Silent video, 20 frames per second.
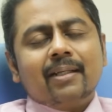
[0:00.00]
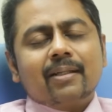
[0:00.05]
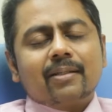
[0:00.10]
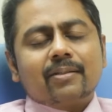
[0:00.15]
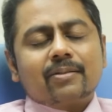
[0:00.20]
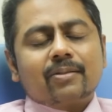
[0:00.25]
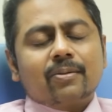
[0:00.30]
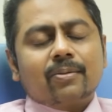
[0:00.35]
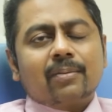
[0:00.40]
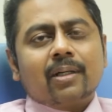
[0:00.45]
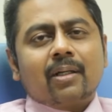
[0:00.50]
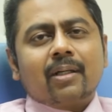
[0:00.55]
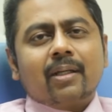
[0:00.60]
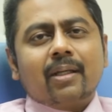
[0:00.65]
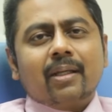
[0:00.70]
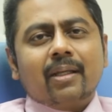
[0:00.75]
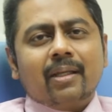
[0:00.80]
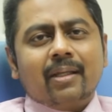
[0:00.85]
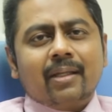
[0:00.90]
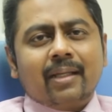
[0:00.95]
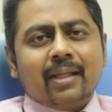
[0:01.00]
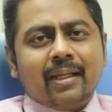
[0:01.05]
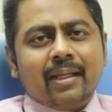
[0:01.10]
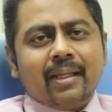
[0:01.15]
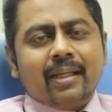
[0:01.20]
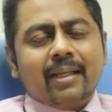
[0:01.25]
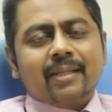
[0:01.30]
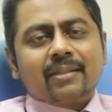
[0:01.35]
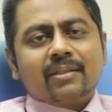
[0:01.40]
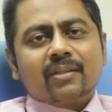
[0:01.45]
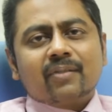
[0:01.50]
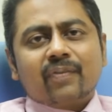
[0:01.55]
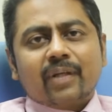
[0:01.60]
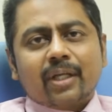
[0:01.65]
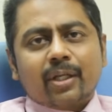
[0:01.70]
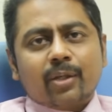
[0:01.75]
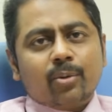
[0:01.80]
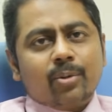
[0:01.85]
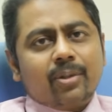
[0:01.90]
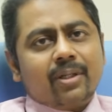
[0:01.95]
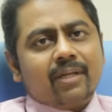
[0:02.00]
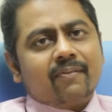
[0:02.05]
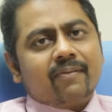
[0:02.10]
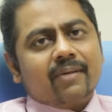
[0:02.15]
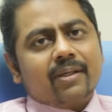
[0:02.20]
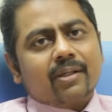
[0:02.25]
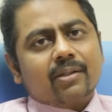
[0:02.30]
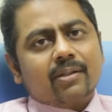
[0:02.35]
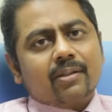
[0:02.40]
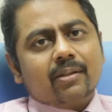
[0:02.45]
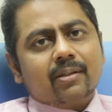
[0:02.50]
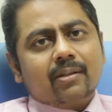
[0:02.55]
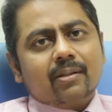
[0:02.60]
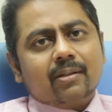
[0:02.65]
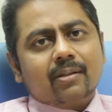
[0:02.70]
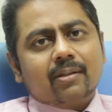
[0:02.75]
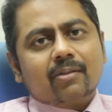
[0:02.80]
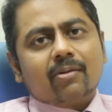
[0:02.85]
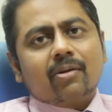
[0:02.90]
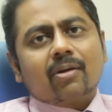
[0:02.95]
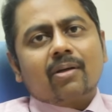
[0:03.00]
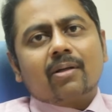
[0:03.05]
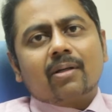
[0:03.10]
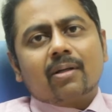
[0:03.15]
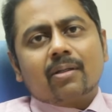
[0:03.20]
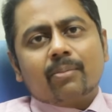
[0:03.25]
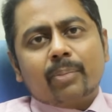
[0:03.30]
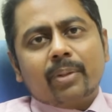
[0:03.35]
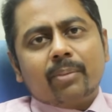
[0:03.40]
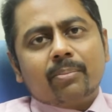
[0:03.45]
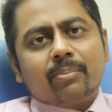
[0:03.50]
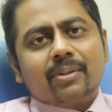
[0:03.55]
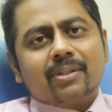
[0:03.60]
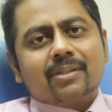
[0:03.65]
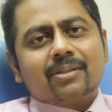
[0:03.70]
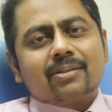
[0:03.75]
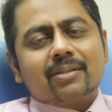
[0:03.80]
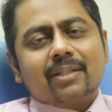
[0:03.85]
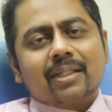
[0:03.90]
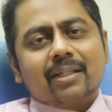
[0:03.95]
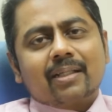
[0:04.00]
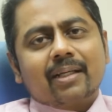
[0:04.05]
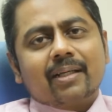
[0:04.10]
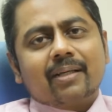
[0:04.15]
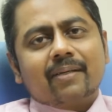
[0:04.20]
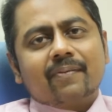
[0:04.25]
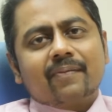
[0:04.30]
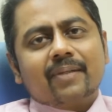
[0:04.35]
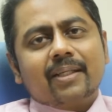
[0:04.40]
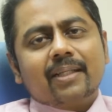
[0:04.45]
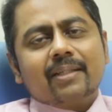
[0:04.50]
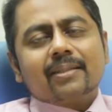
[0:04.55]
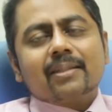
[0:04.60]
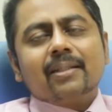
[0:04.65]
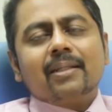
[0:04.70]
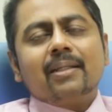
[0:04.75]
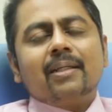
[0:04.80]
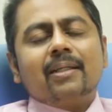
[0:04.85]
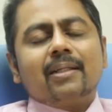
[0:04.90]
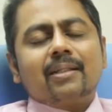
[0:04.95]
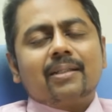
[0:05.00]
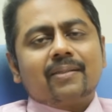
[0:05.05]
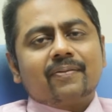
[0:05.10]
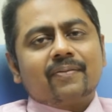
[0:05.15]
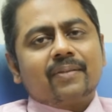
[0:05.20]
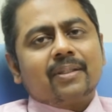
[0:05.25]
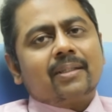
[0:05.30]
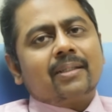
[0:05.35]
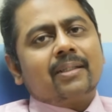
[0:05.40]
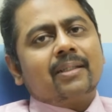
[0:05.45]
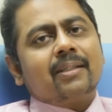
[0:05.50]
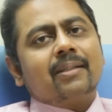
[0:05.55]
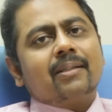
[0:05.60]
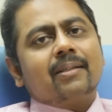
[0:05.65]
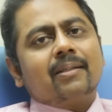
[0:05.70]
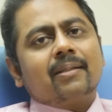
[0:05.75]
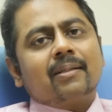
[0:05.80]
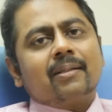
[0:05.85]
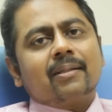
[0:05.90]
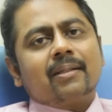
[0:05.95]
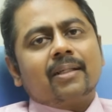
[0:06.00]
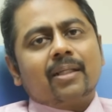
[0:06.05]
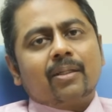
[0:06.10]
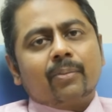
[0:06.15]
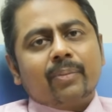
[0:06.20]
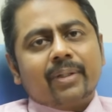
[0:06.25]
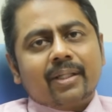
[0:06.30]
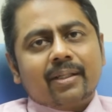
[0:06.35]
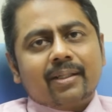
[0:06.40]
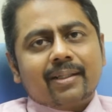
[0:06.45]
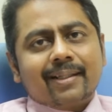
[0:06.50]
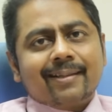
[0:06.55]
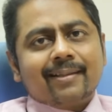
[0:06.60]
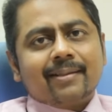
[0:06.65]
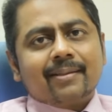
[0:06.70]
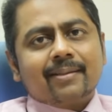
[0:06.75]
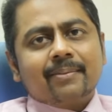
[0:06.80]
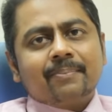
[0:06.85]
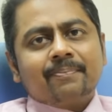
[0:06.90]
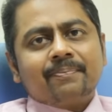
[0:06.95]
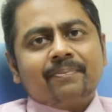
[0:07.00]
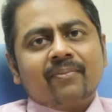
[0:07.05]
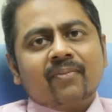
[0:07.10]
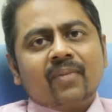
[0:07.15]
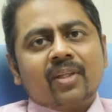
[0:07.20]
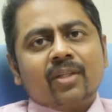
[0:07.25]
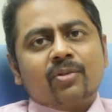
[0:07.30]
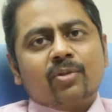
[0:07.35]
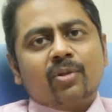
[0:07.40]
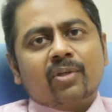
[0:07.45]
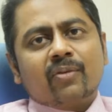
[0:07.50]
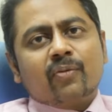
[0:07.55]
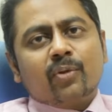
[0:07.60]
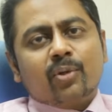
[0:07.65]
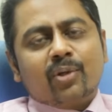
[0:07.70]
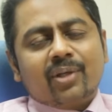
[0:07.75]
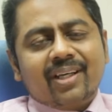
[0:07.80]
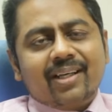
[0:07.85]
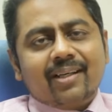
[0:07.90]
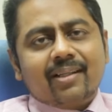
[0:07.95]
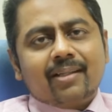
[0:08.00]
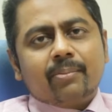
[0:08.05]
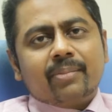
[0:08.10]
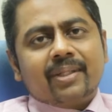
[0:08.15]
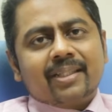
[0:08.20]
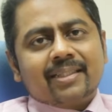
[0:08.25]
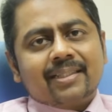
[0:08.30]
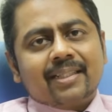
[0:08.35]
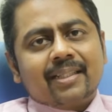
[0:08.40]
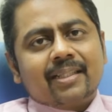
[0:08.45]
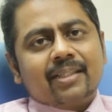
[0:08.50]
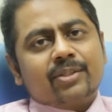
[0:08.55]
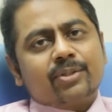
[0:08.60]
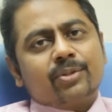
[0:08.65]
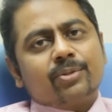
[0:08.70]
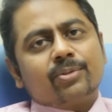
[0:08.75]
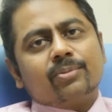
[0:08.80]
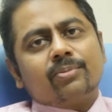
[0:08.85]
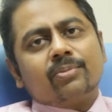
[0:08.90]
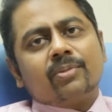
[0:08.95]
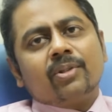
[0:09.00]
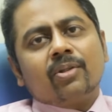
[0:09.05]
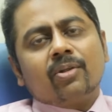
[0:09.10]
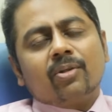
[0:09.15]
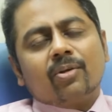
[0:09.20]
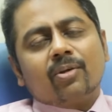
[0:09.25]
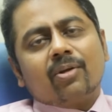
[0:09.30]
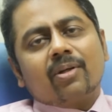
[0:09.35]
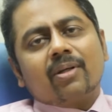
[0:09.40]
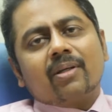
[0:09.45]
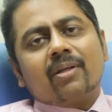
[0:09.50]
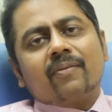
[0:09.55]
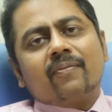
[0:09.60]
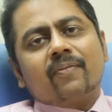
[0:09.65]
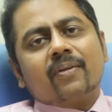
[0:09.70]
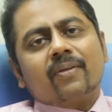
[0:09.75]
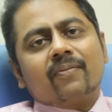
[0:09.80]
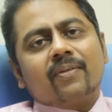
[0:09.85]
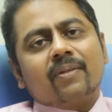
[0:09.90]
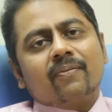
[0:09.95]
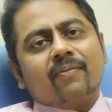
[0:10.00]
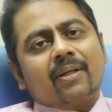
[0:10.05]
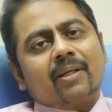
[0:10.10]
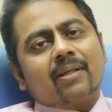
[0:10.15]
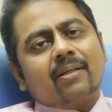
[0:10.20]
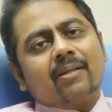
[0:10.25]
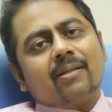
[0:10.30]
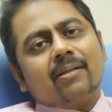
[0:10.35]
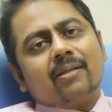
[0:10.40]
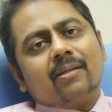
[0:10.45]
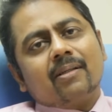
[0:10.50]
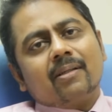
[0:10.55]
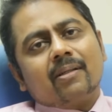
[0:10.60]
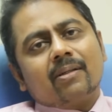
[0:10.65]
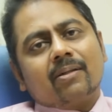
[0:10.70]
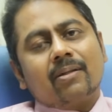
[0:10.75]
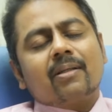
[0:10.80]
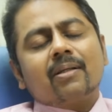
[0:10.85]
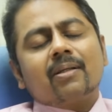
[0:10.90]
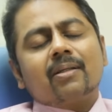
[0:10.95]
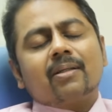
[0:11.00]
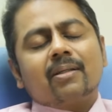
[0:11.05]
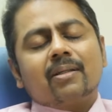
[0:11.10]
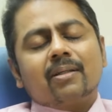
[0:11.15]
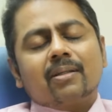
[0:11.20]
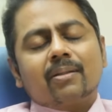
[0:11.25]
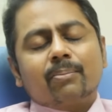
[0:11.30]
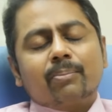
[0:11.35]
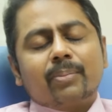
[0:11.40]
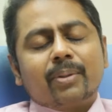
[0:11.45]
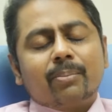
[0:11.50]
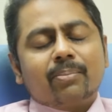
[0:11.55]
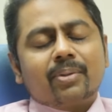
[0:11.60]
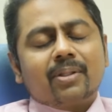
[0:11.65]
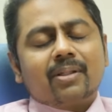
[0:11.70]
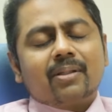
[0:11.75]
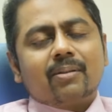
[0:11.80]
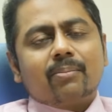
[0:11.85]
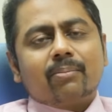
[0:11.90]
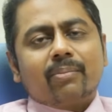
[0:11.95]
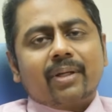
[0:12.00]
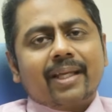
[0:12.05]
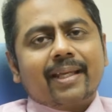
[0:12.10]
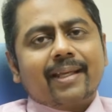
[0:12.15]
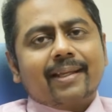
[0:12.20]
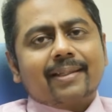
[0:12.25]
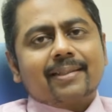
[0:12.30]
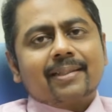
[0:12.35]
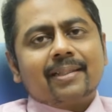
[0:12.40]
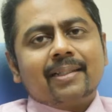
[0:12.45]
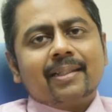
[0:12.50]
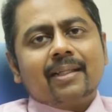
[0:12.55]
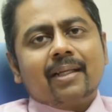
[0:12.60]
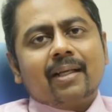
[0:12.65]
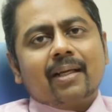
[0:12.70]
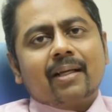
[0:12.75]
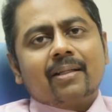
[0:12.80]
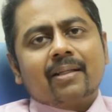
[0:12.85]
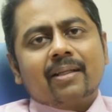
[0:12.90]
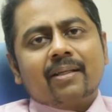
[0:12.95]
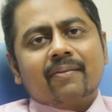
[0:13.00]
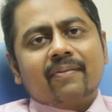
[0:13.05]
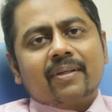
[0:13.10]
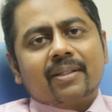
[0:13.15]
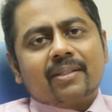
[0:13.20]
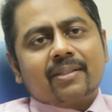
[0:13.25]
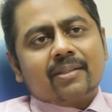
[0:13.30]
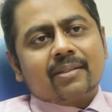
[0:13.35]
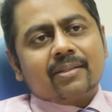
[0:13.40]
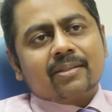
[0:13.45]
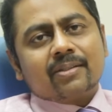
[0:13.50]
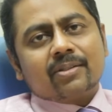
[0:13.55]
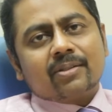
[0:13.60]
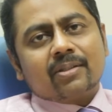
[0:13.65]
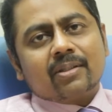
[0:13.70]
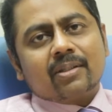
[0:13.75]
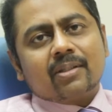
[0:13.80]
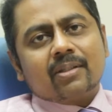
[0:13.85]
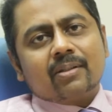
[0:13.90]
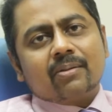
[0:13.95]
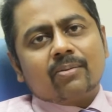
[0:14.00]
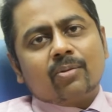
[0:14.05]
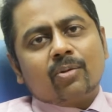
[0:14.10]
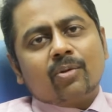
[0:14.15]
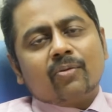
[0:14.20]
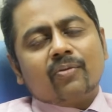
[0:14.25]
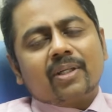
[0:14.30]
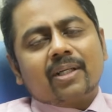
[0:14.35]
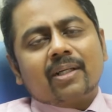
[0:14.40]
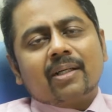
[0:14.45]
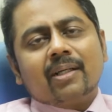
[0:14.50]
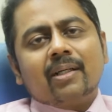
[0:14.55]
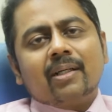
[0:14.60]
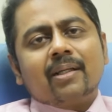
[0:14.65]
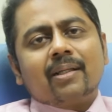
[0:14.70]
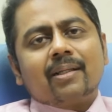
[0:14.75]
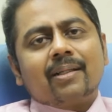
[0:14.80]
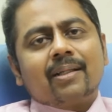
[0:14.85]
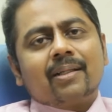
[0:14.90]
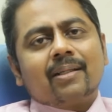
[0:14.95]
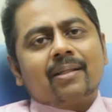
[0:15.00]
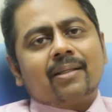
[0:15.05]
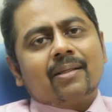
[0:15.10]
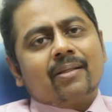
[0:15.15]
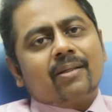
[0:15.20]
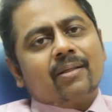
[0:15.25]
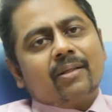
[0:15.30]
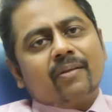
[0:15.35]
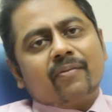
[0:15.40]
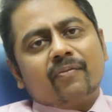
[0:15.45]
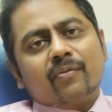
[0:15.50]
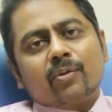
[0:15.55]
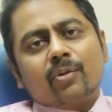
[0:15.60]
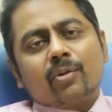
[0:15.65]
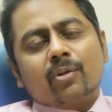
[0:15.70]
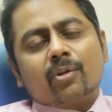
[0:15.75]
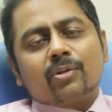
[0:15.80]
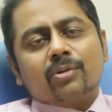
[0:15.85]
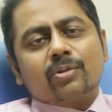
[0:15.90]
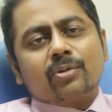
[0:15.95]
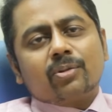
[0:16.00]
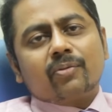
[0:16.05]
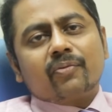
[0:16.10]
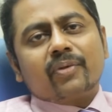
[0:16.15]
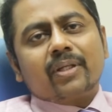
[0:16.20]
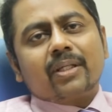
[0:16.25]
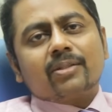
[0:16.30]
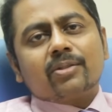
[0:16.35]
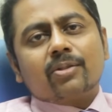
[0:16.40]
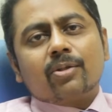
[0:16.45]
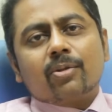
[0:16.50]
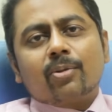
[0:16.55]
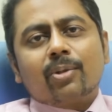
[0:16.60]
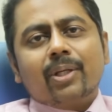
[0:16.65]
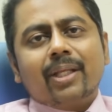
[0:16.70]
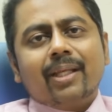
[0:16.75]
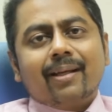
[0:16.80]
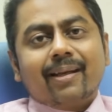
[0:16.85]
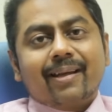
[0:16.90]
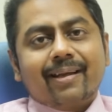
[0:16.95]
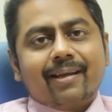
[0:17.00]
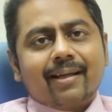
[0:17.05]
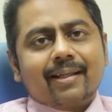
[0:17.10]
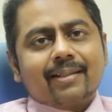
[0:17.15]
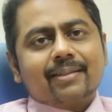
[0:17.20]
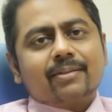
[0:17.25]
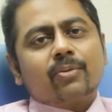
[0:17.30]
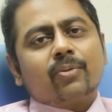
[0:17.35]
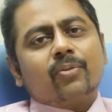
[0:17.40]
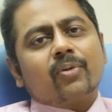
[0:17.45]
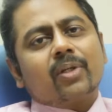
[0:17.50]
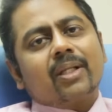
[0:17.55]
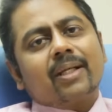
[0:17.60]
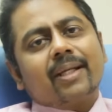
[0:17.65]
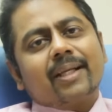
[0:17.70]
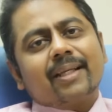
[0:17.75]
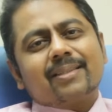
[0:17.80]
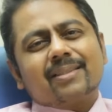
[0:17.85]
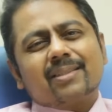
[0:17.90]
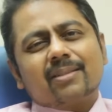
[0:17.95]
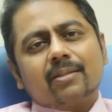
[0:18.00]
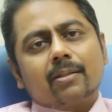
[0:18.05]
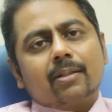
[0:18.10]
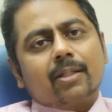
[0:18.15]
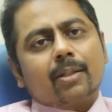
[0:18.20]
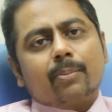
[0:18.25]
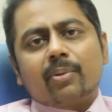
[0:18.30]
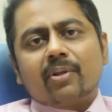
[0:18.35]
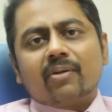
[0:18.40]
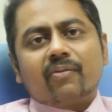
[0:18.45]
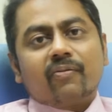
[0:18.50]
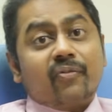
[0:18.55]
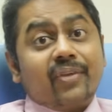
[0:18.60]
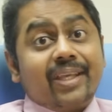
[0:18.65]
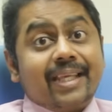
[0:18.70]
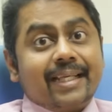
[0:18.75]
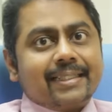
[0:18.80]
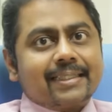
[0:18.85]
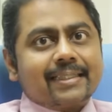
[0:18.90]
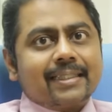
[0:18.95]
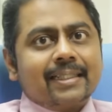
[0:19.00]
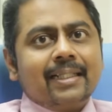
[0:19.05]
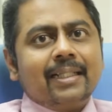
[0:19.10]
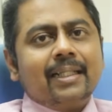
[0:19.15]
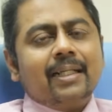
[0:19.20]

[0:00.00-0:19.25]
So in any case of acute infection or uh, pimples, that kind of things, definitely uh, it will be tender. So if you treat the basic issue, or if, if the furuncle or uh, the pimple breaks and the infection is uh, over, then the lymph node also will slowly regress over the next uh, couple of weeks.